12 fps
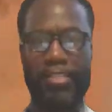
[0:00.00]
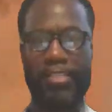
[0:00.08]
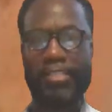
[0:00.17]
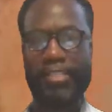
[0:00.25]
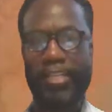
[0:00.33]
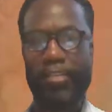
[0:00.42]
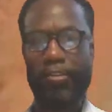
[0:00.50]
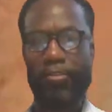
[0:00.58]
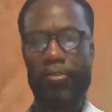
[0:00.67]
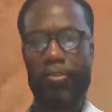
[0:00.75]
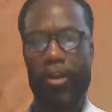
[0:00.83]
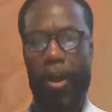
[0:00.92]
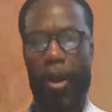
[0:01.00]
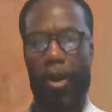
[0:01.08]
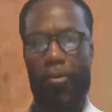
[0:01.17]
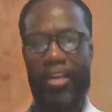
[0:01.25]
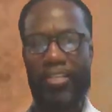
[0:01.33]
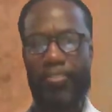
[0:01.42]
It's still going to
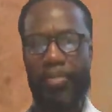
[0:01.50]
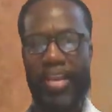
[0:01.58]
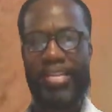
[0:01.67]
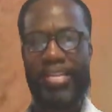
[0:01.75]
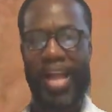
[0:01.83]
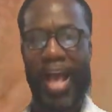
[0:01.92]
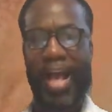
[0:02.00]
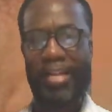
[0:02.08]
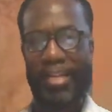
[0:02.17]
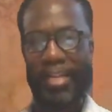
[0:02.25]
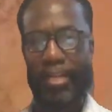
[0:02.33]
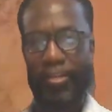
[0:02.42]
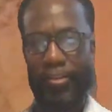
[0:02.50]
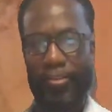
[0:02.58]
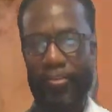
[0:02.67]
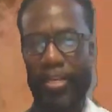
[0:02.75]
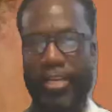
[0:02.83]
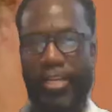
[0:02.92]
always be nonlinear.